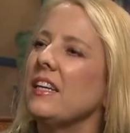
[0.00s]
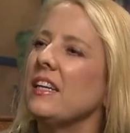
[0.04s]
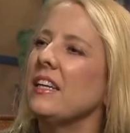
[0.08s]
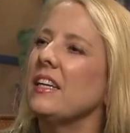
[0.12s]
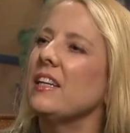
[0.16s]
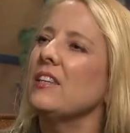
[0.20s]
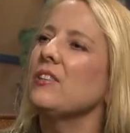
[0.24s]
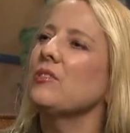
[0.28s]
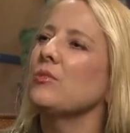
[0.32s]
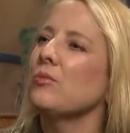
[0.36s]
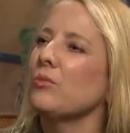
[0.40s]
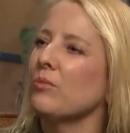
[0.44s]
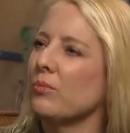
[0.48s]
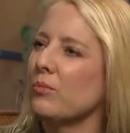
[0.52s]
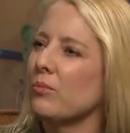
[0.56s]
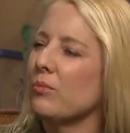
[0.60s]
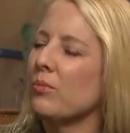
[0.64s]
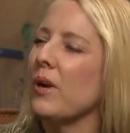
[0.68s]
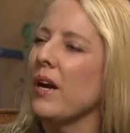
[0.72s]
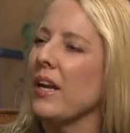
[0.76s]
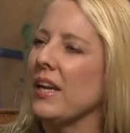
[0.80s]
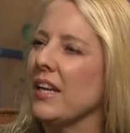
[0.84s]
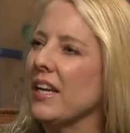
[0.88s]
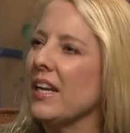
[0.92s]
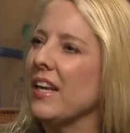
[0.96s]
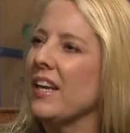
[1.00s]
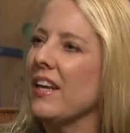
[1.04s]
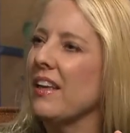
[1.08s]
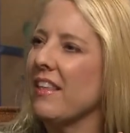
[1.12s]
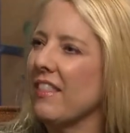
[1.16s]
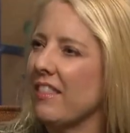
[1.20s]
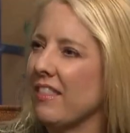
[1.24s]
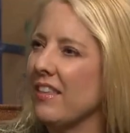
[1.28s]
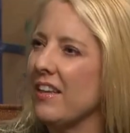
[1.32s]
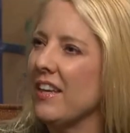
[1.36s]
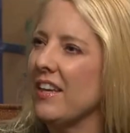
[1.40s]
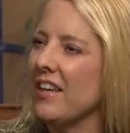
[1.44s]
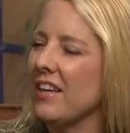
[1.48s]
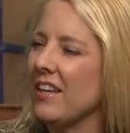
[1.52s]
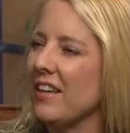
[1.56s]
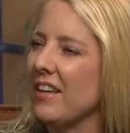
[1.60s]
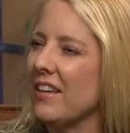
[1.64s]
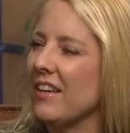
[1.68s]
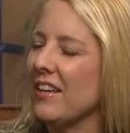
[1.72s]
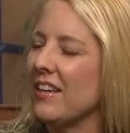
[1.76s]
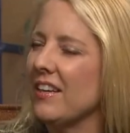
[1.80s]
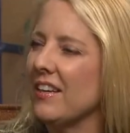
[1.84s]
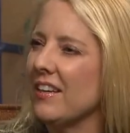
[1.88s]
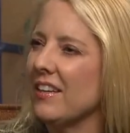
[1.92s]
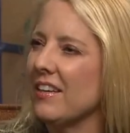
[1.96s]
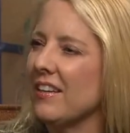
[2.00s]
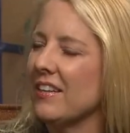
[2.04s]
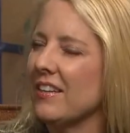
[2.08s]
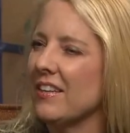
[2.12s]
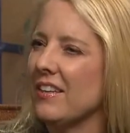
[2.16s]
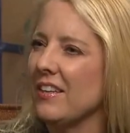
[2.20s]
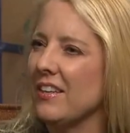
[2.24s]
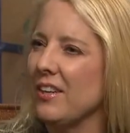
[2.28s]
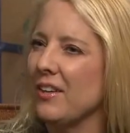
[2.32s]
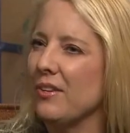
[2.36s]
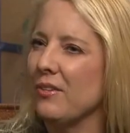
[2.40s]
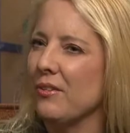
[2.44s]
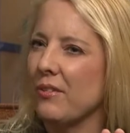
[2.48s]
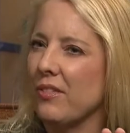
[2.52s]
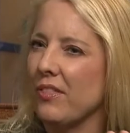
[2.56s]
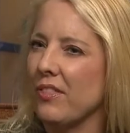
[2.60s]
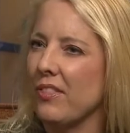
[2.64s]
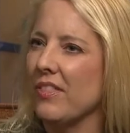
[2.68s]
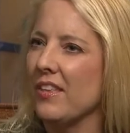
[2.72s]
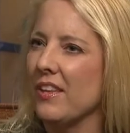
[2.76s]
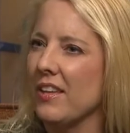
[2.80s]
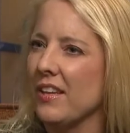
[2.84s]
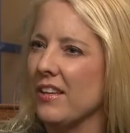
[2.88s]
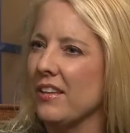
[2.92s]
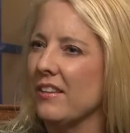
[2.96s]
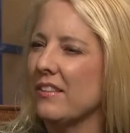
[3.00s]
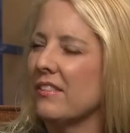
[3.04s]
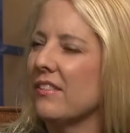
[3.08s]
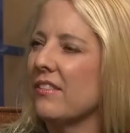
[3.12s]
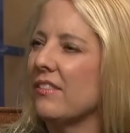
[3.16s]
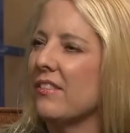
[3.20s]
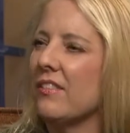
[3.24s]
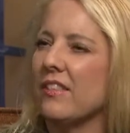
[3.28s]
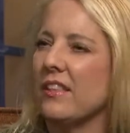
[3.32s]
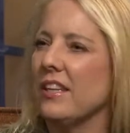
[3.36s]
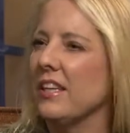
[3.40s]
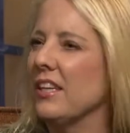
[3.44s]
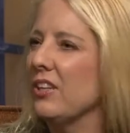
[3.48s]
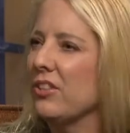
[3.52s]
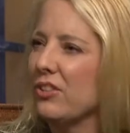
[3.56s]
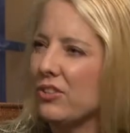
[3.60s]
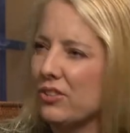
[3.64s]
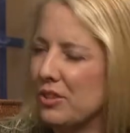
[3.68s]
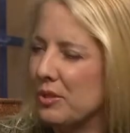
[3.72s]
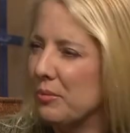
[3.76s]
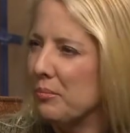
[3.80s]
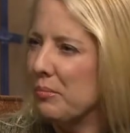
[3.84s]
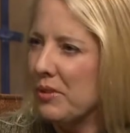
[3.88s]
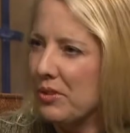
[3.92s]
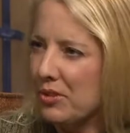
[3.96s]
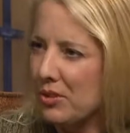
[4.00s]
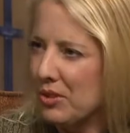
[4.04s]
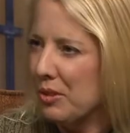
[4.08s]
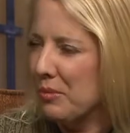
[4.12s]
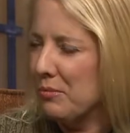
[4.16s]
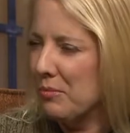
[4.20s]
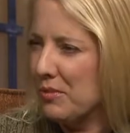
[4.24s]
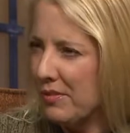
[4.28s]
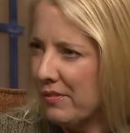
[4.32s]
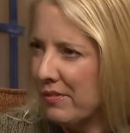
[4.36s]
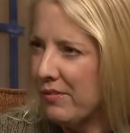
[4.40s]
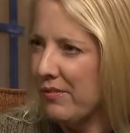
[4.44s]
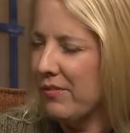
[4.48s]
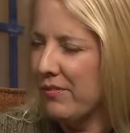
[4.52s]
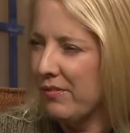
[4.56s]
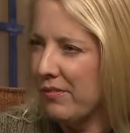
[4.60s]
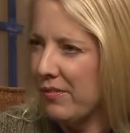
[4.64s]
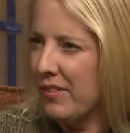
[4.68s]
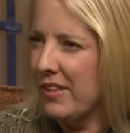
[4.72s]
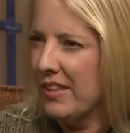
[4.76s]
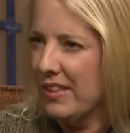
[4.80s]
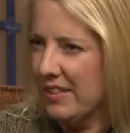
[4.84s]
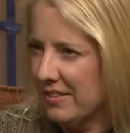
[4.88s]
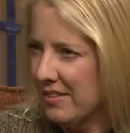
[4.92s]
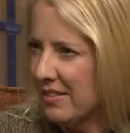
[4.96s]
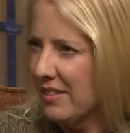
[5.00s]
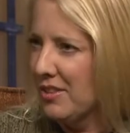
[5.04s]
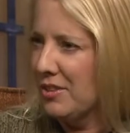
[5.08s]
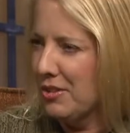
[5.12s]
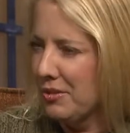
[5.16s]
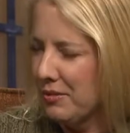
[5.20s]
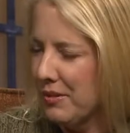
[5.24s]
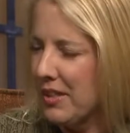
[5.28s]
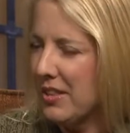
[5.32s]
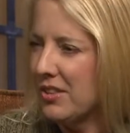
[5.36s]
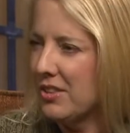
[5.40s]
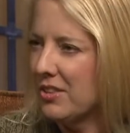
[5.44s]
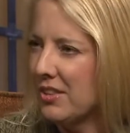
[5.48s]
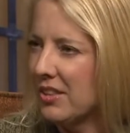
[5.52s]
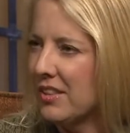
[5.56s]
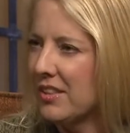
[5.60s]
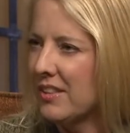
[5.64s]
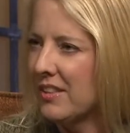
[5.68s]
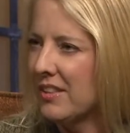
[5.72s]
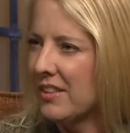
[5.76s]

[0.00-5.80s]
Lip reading: is running the leadership in terms of this situation?